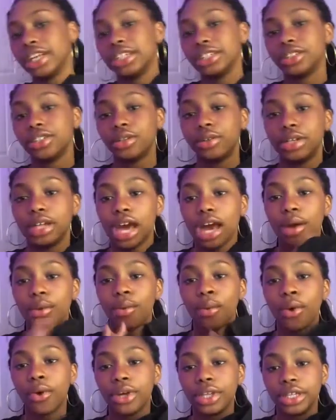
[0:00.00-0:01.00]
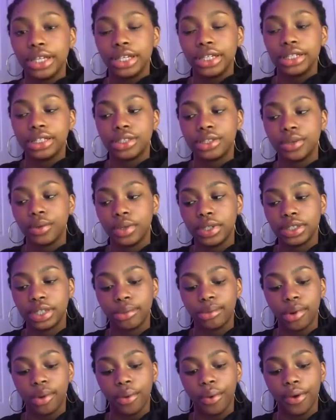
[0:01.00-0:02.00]
So when I wore this, the one time I
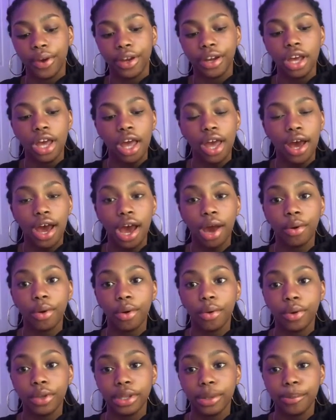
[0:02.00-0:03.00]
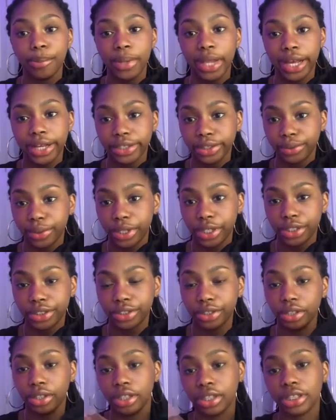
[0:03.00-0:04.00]
wore it with a black sweater, so it
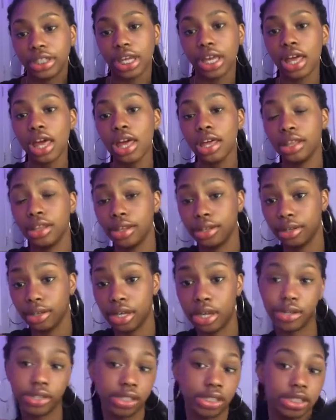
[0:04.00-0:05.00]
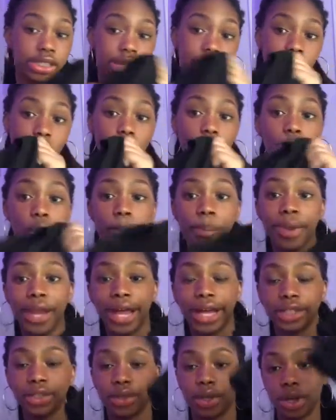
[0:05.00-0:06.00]
looks like it was just like a whole black
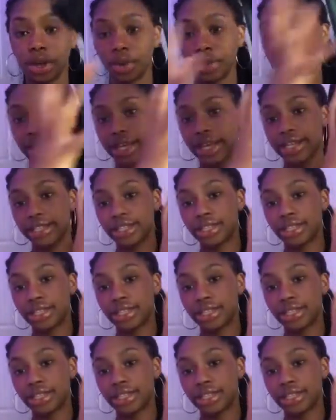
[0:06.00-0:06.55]
sweater with this